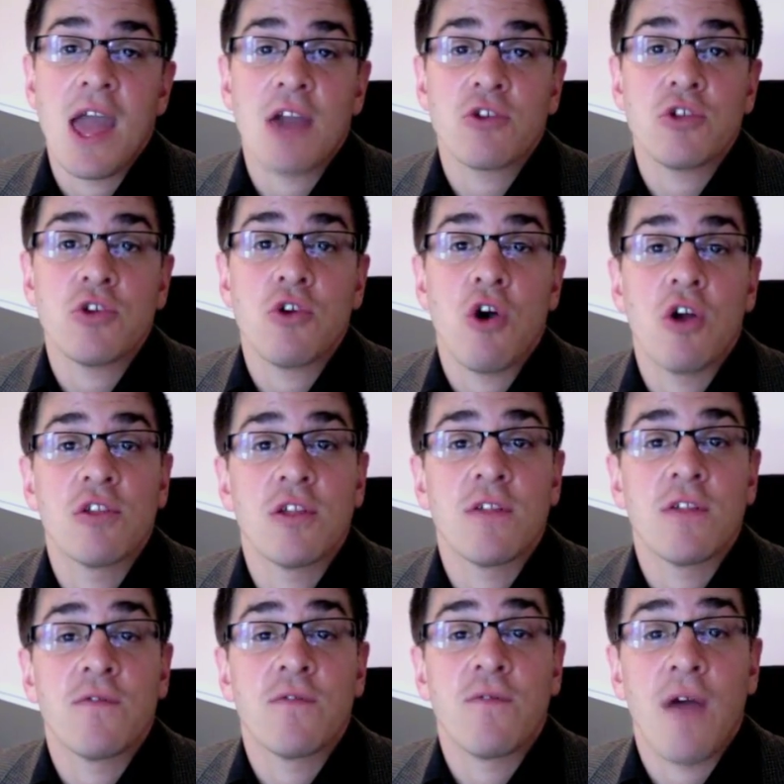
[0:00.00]
actually
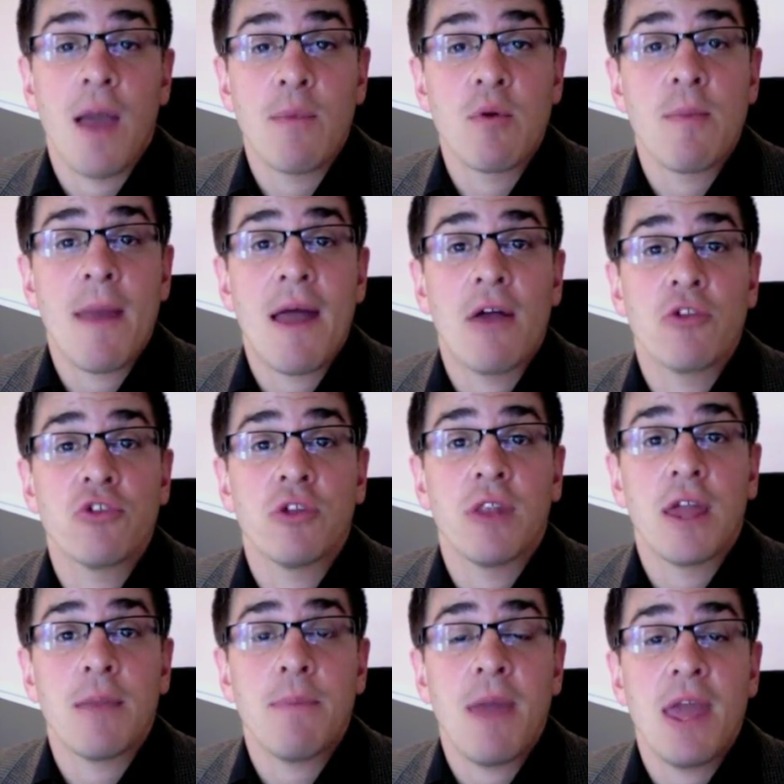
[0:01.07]
causes
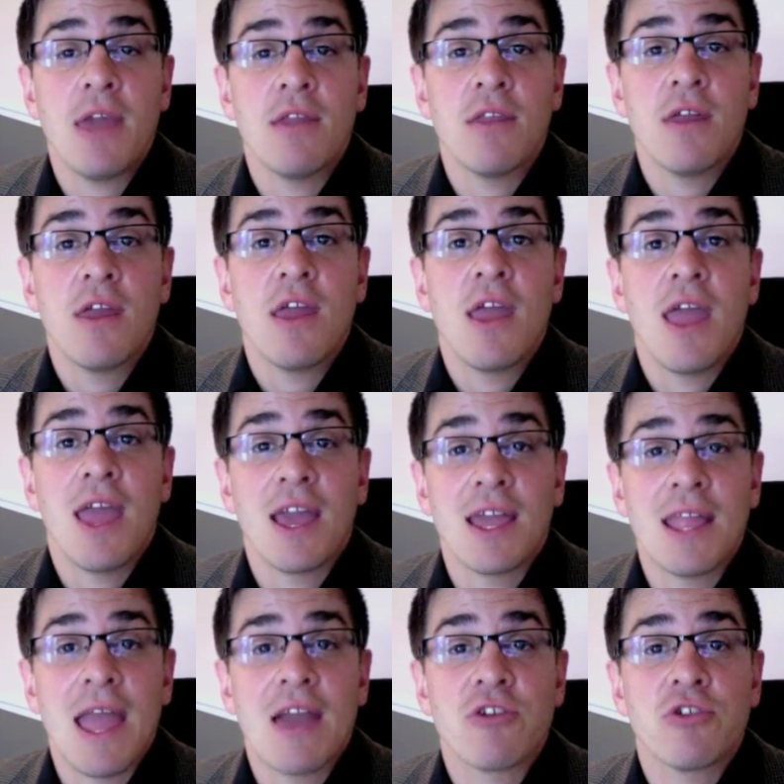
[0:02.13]
fibromyalgia-like pain and
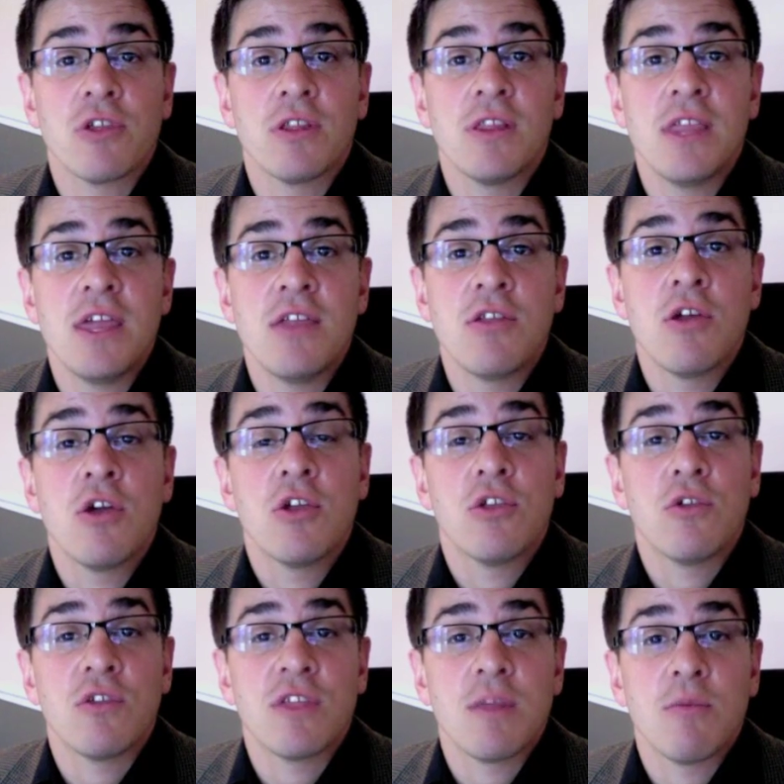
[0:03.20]
can actually lead
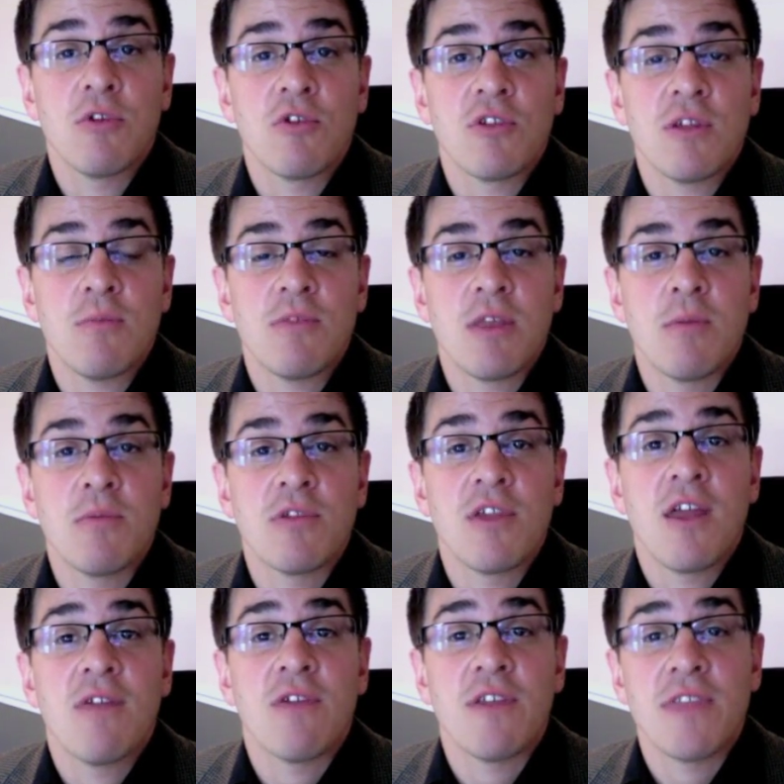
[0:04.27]
to similar symptoms
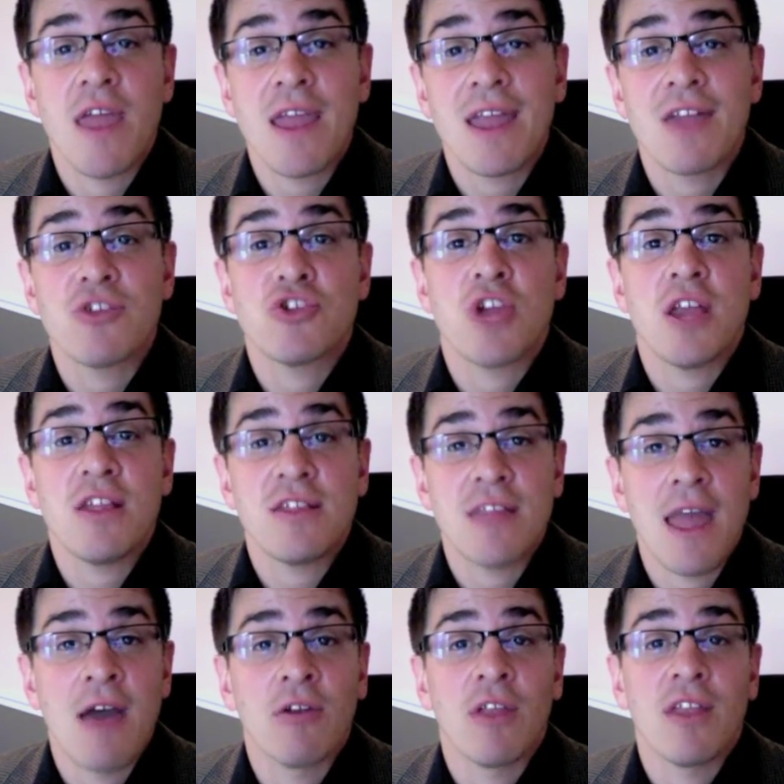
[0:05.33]
that then get chased
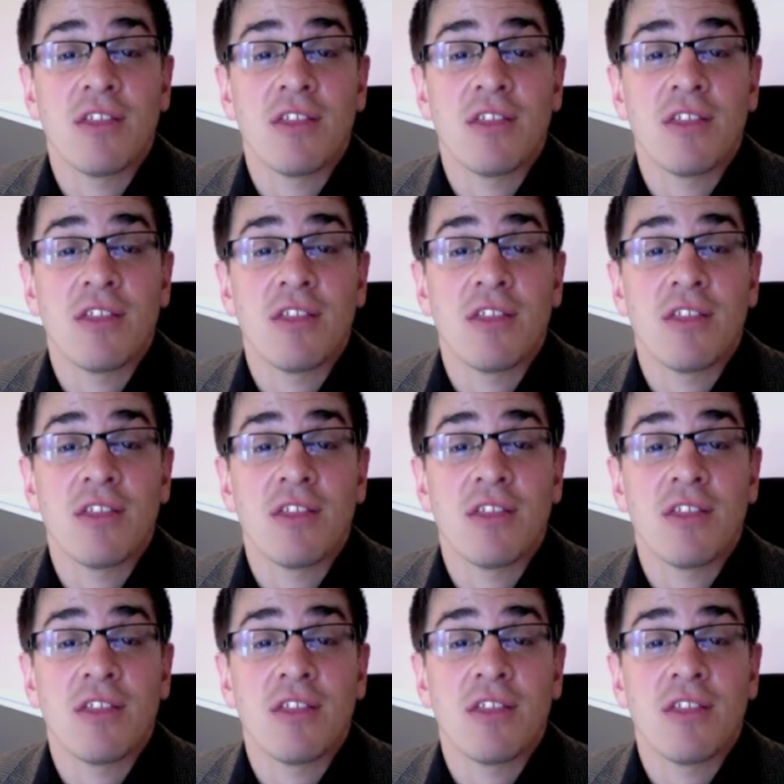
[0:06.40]
down,